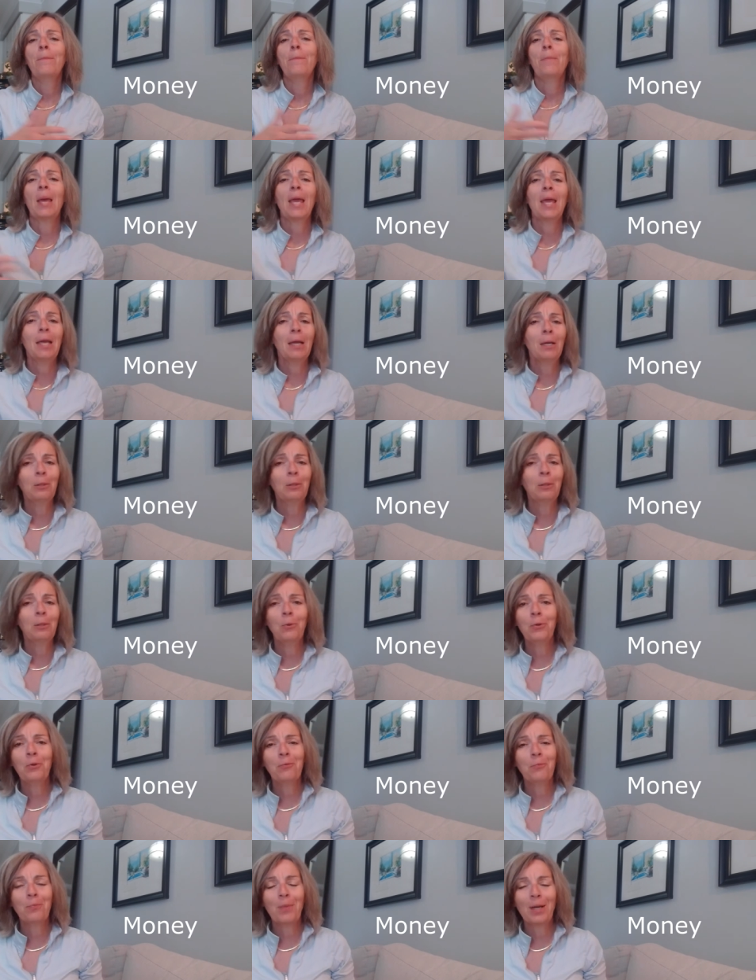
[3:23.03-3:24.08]
bank load
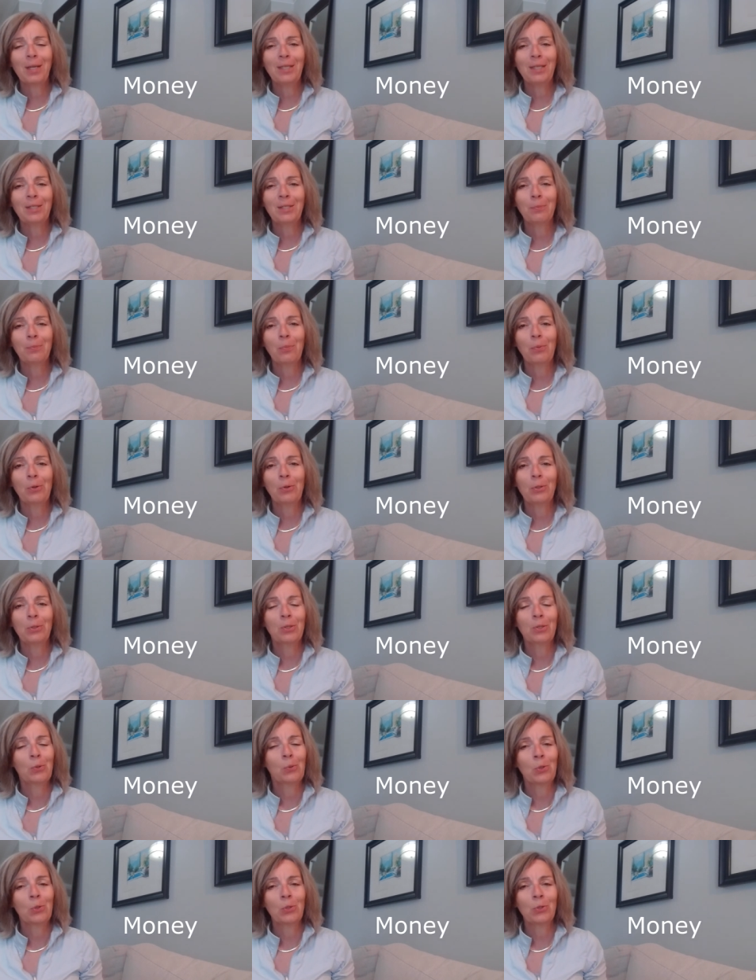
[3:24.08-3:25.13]
of money to put
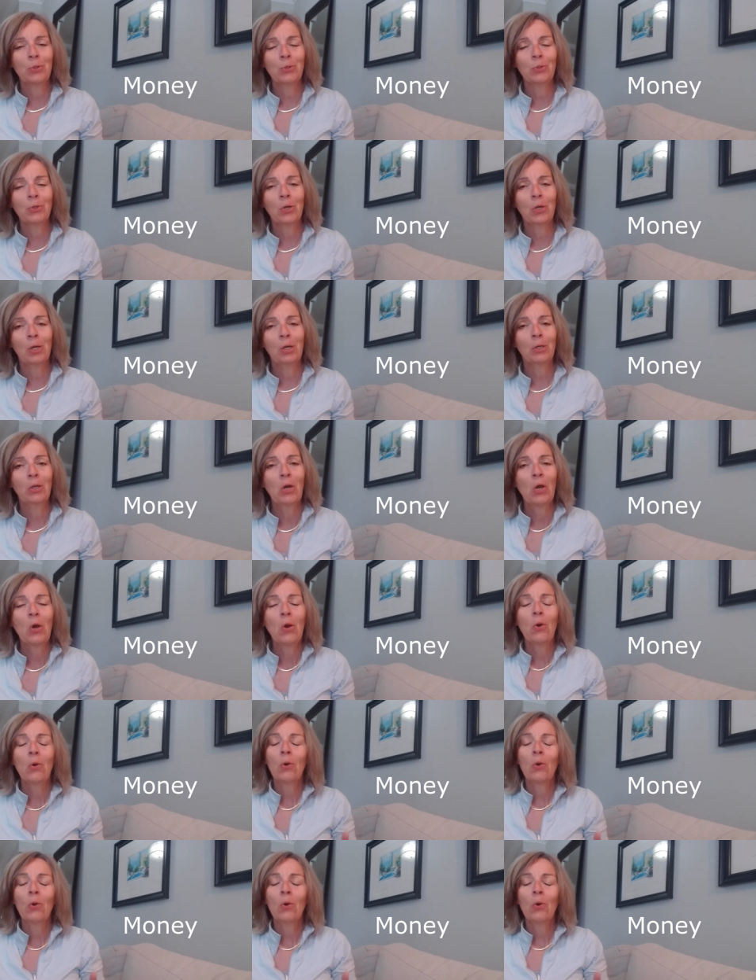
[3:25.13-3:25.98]
towards your dog